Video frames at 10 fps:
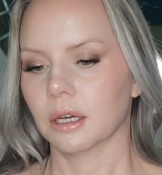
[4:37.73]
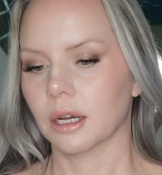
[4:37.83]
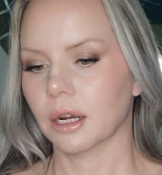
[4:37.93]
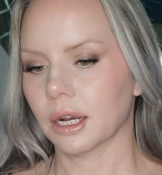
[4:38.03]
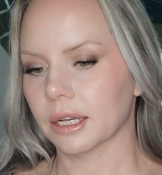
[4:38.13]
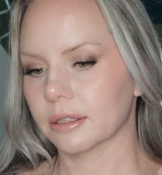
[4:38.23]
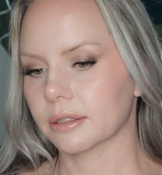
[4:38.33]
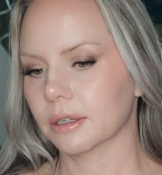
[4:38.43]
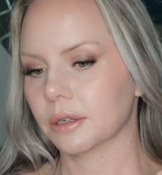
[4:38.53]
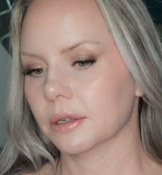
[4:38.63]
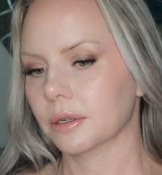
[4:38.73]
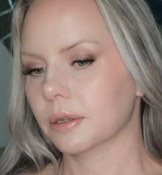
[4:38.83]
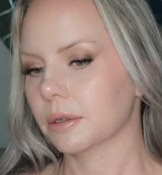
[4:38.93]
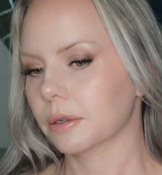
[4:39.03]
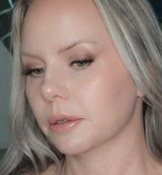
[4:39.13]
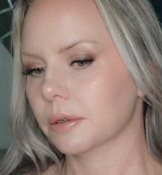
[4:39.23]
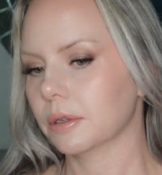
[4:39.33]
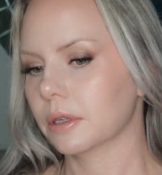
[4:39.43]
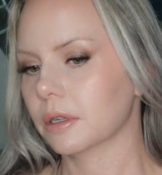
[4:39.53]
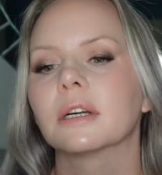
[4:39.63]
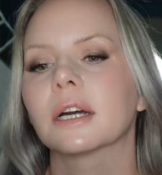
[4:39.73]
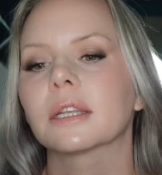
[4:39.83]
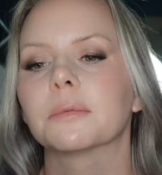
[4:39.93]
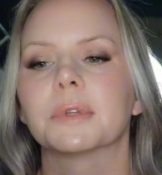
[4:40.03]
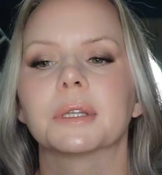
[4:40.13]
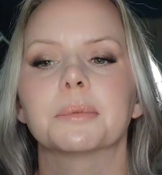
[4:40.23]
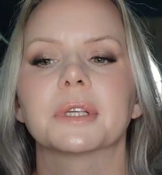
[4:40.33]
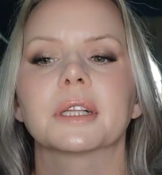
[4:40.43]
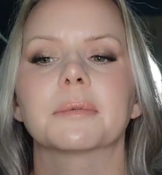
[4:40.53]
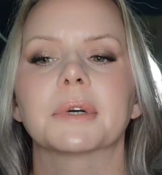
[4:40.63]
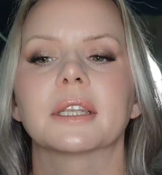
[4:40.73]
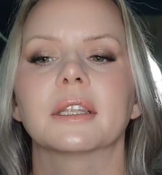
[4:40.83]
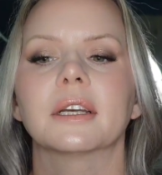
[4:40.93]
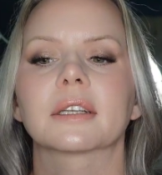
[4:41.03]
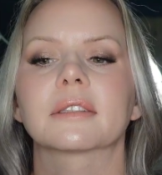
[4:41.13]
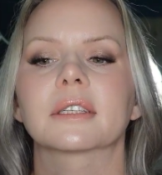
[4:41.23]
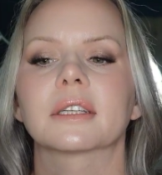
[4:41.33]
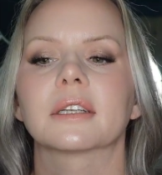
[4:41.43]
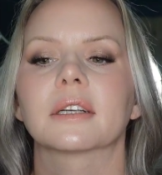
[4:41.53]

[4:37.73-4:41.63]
All right, so how to manipulate my neck to get it.